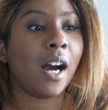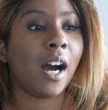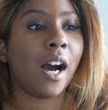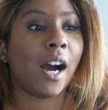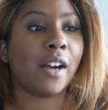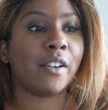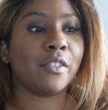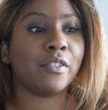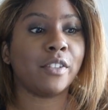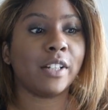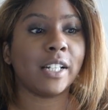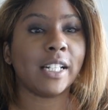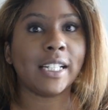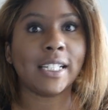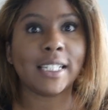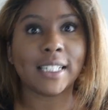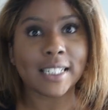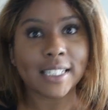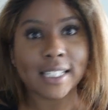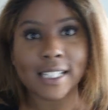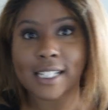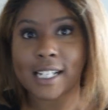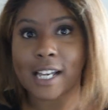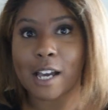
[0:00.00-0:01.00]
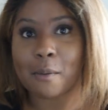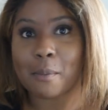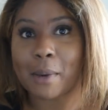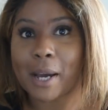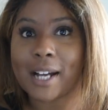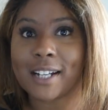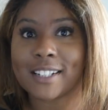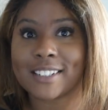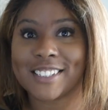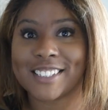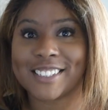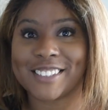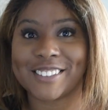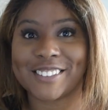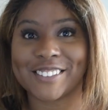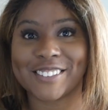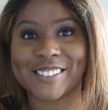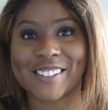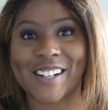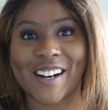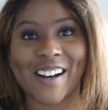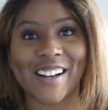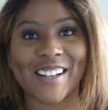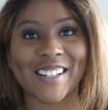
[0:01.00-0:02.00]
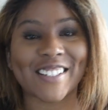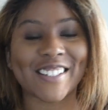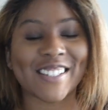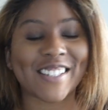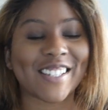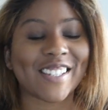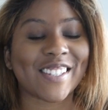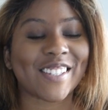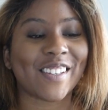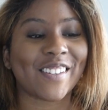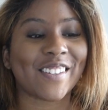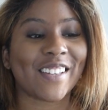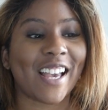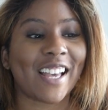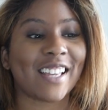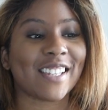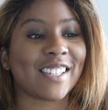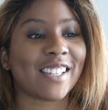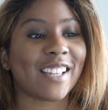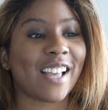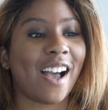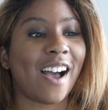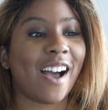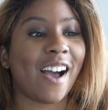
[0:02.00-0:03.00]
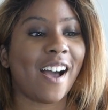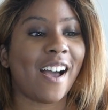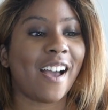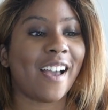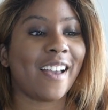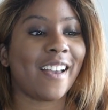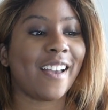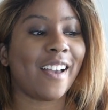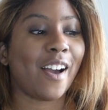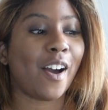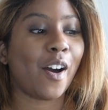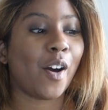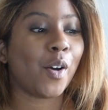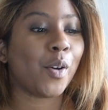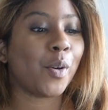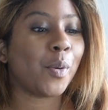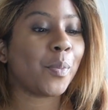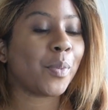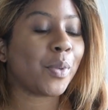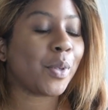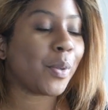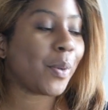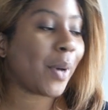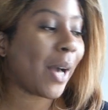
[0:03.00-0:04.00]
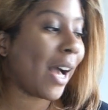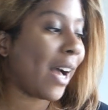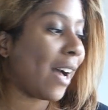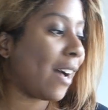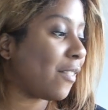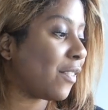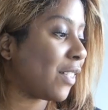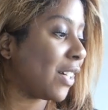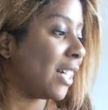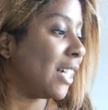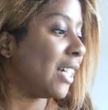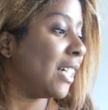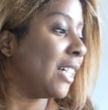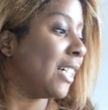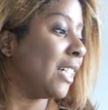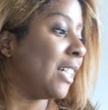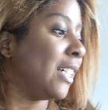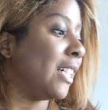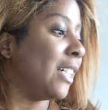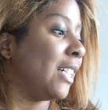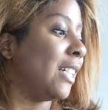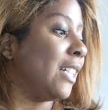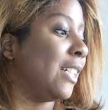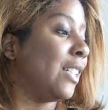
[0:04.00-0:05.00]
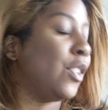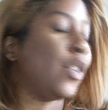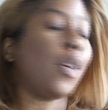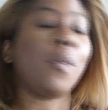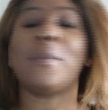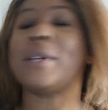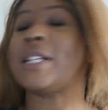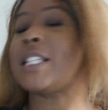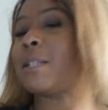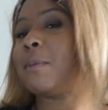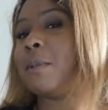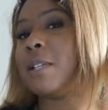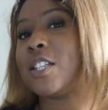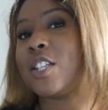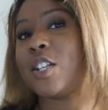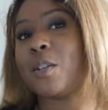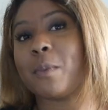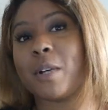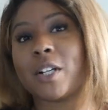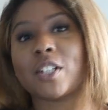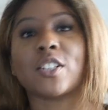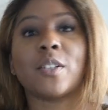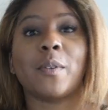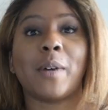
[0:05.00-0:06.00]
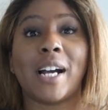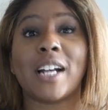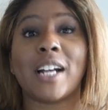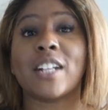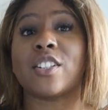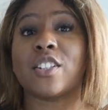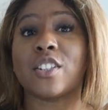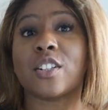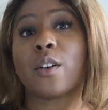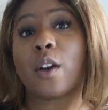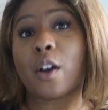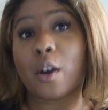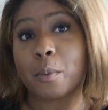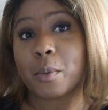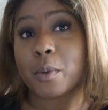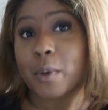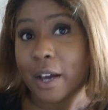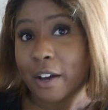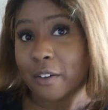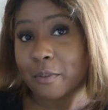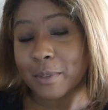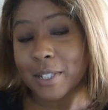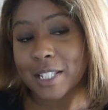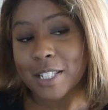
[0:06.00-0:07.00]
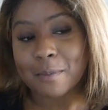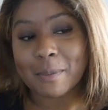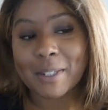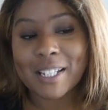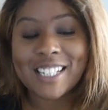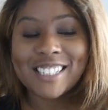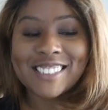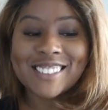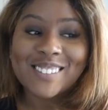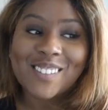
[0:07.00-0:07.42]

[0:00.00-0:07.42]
I really need to get back to you guys so yes I hope you have not missed me too much no I actually do hope you have missed me